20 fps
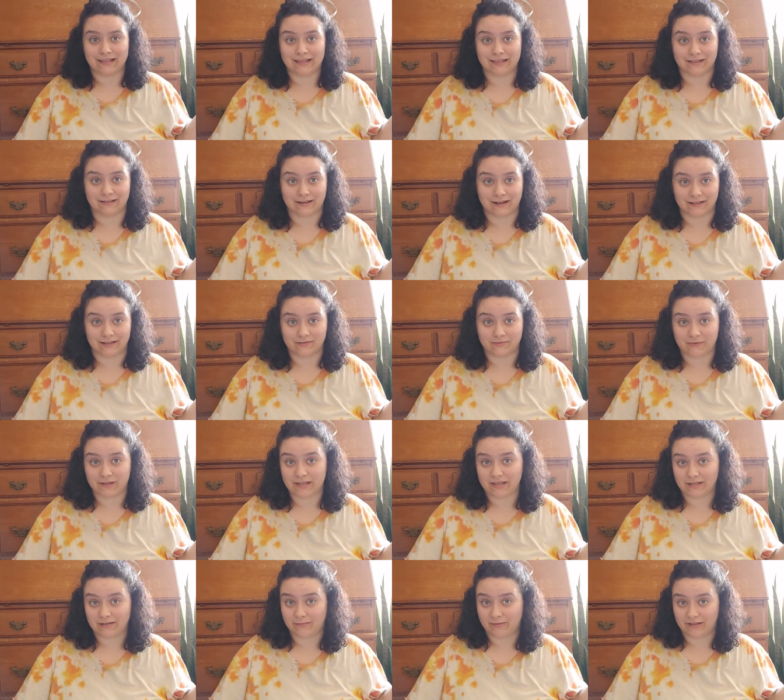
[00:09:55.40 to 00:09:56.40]
either next
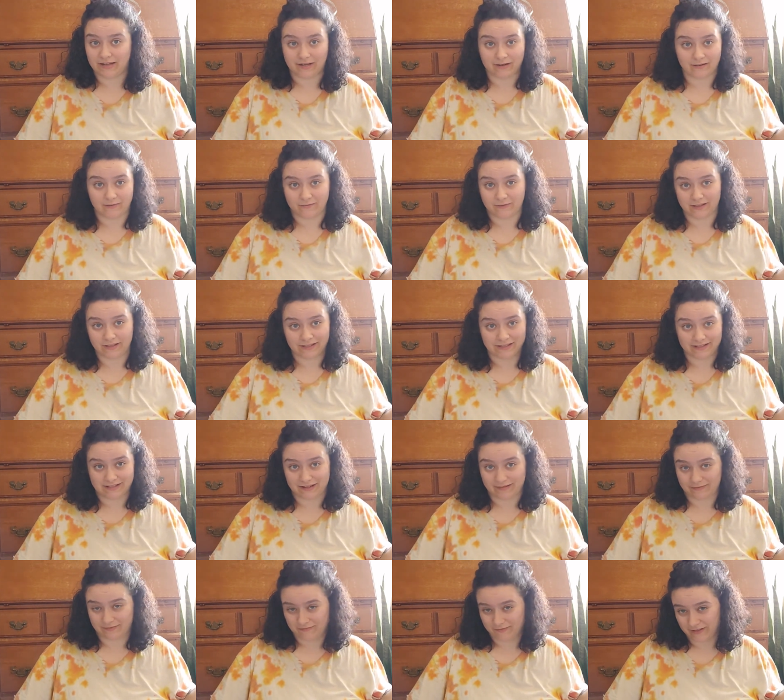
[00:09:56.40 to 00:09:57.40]
week, depending on when this
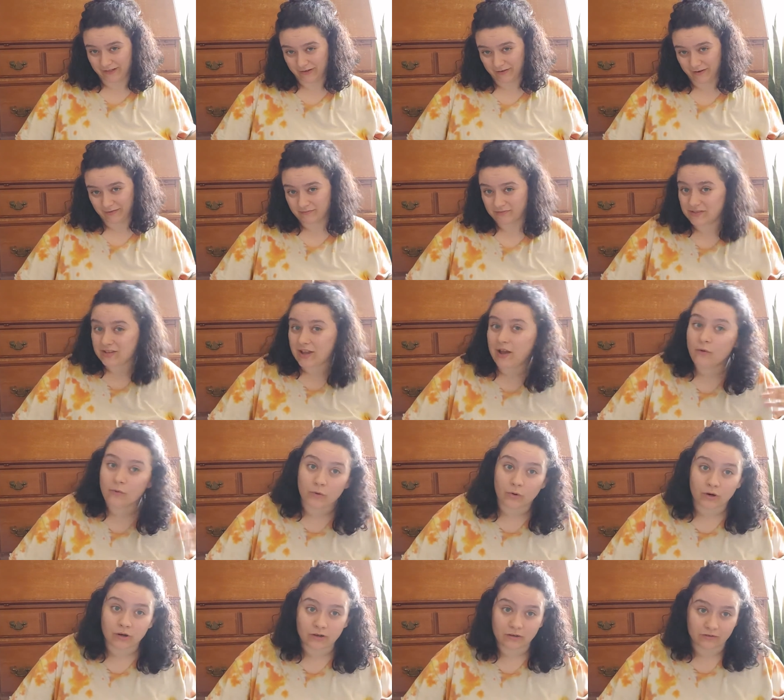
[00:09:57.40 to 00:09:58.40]
video comes out,
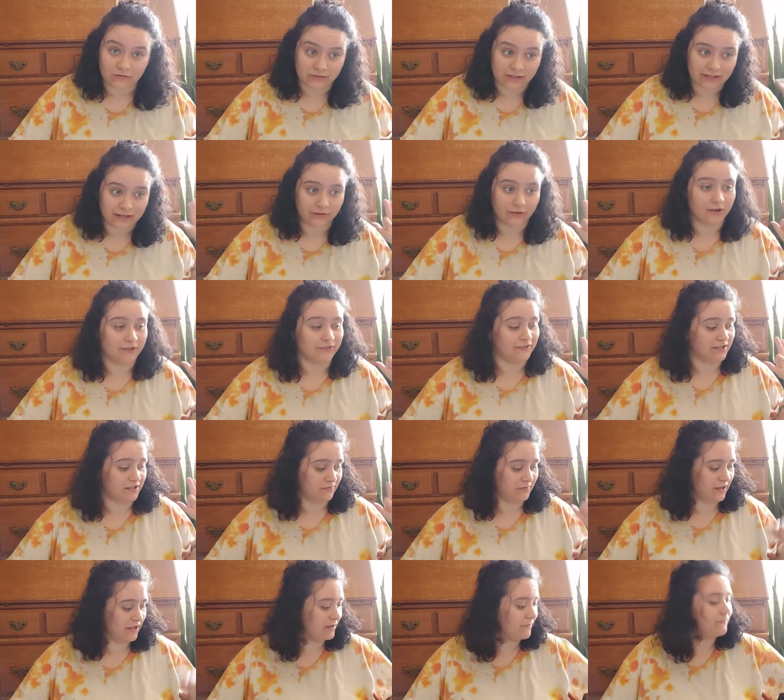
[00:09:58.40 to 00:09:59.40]
or later on
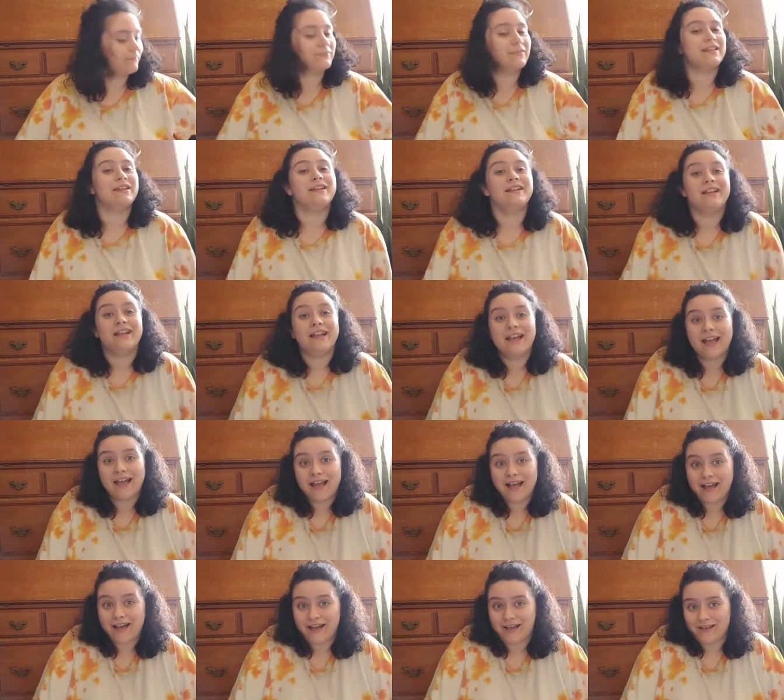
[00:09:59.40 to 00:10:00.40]
this week.
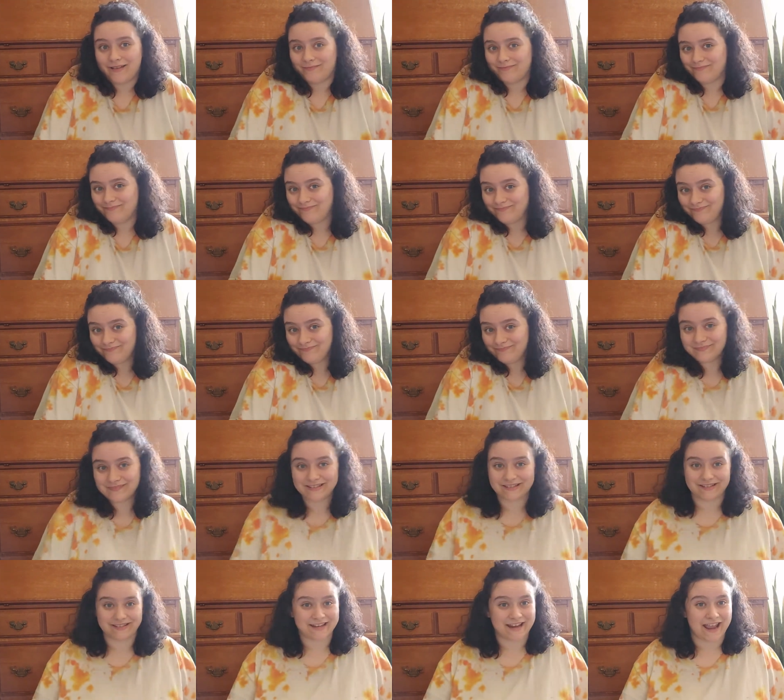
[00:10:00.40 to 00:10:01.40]
Um,
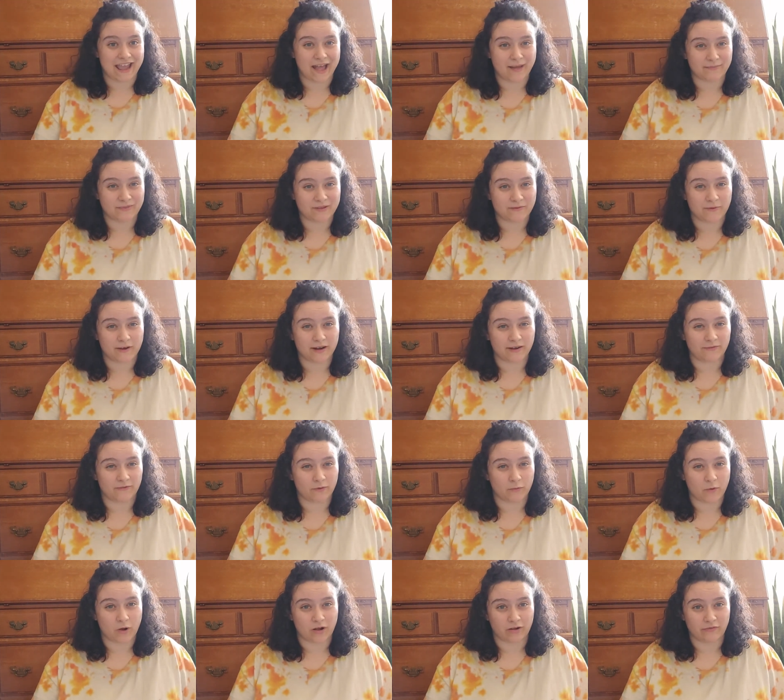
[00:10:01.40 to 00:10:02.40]
stay happy in
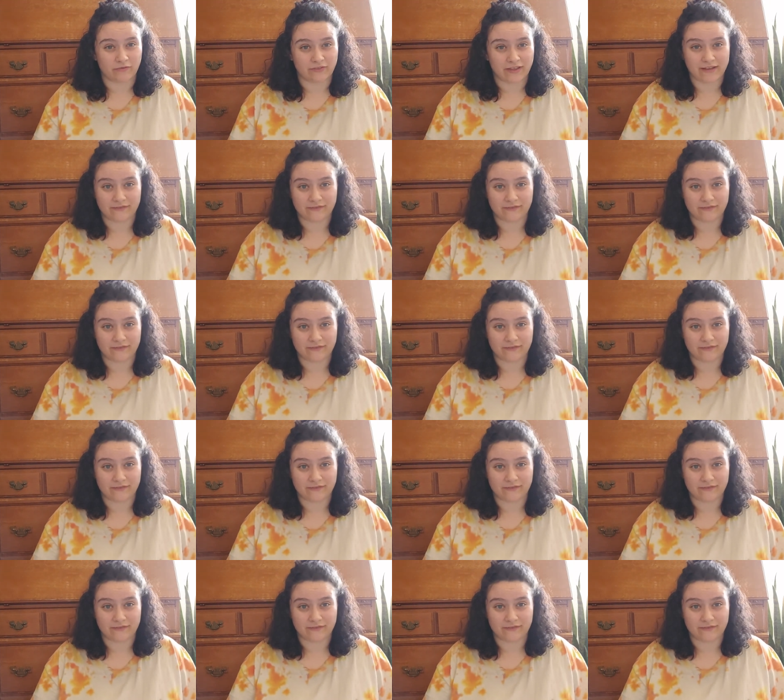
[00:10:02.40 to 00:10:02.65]
whatever walk